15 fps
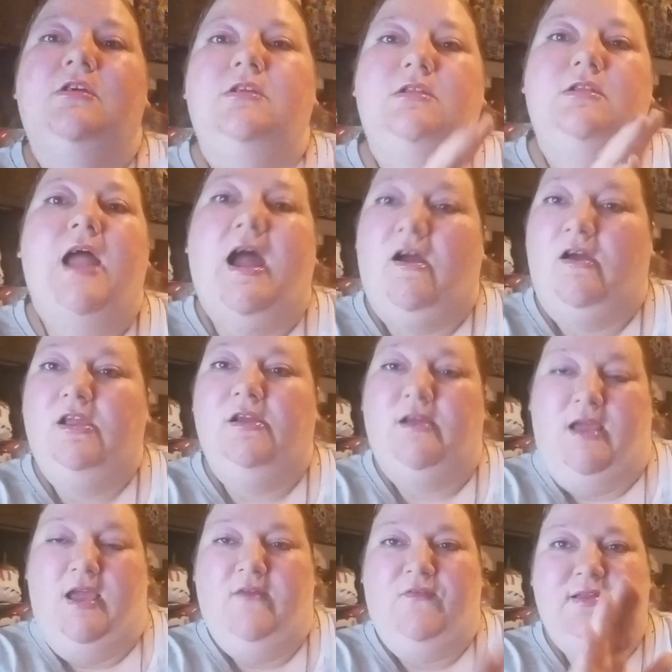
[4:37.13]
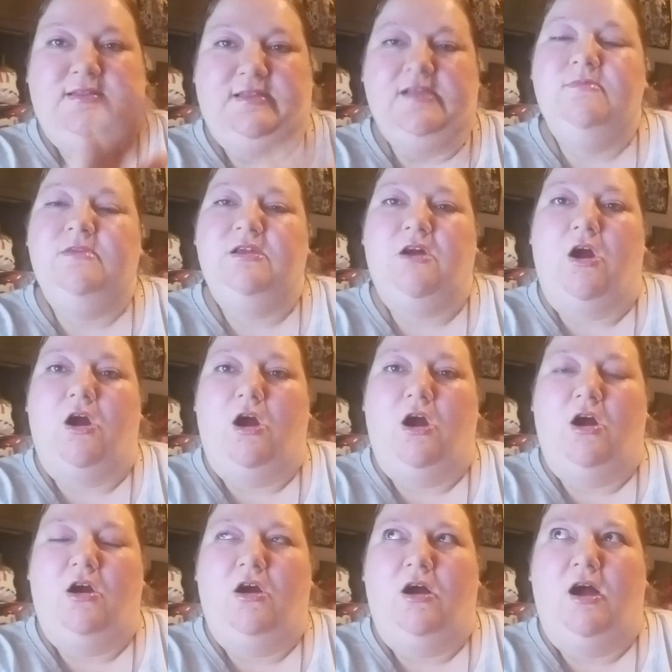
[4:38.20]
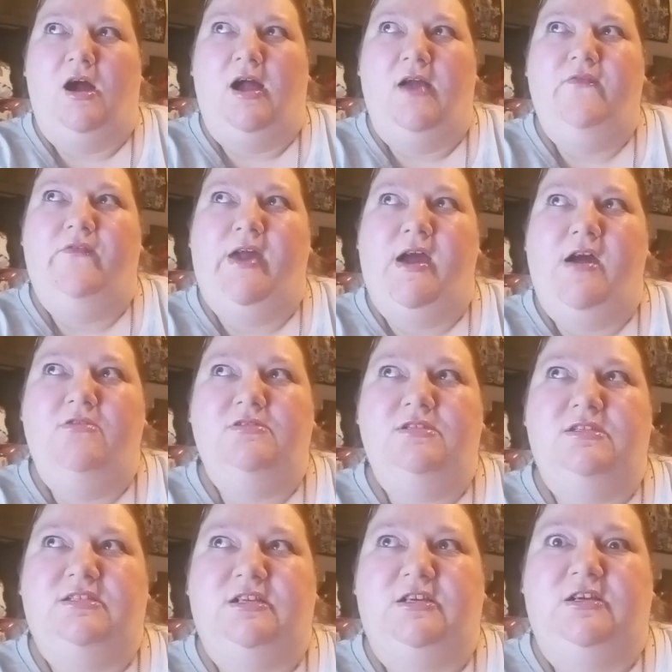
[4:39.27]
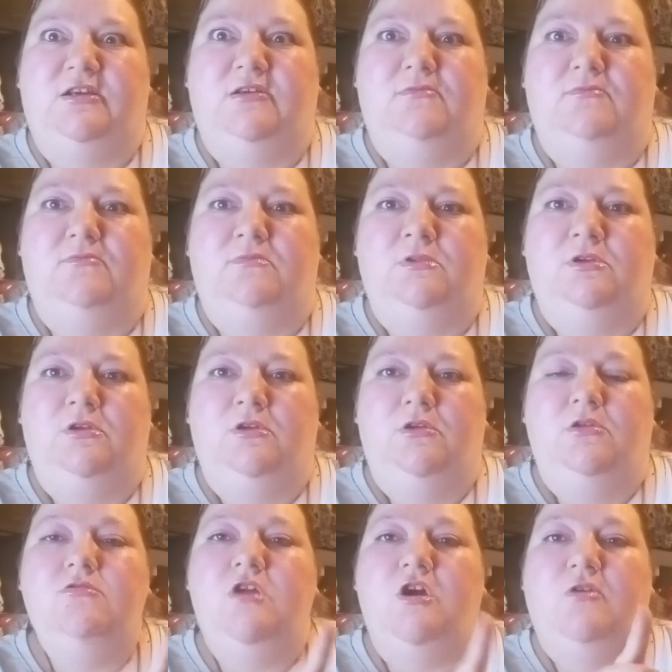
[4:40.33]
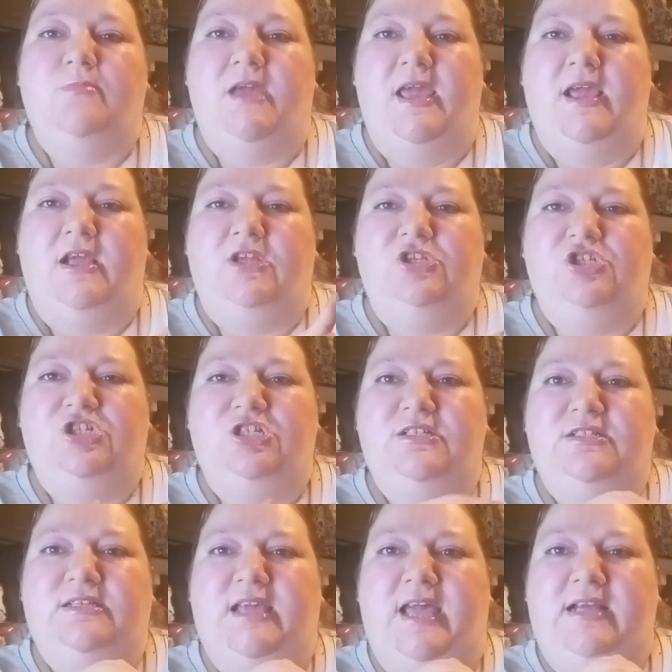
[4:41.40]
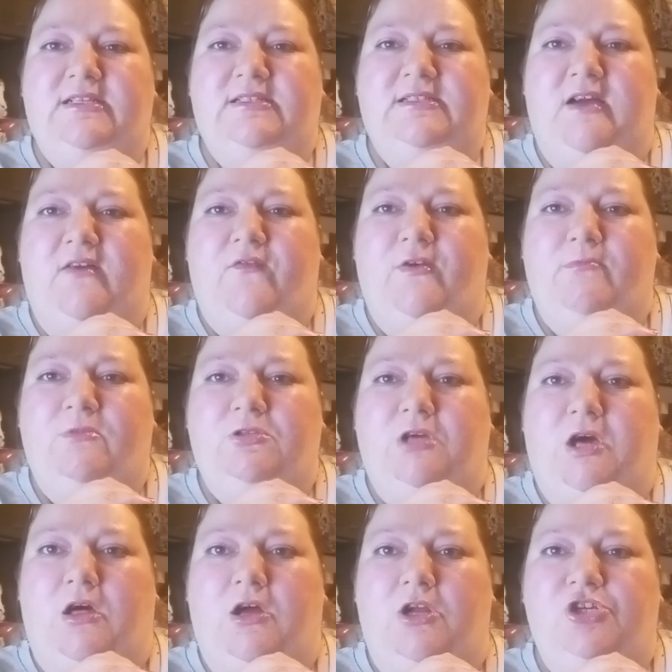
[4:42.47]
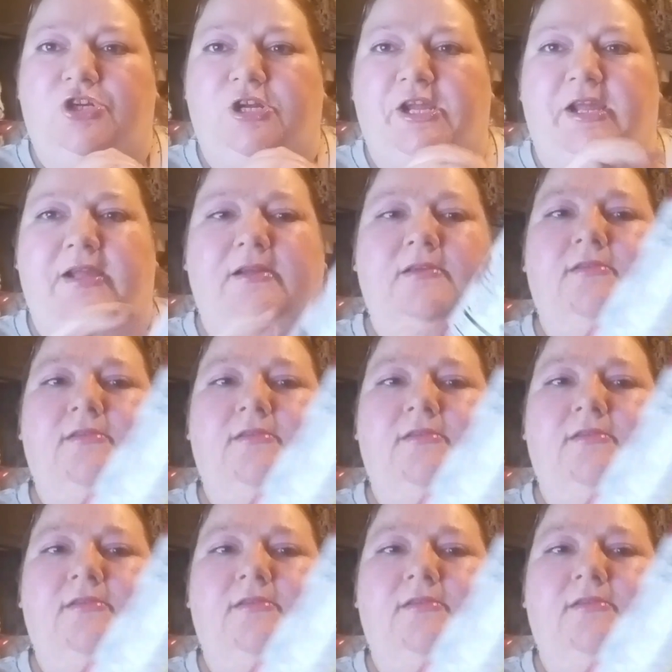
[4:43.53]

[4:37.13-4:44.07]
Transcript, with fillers: Now, if you see me haul, I found some no bake cheesecake stuff from the Dollar Tree.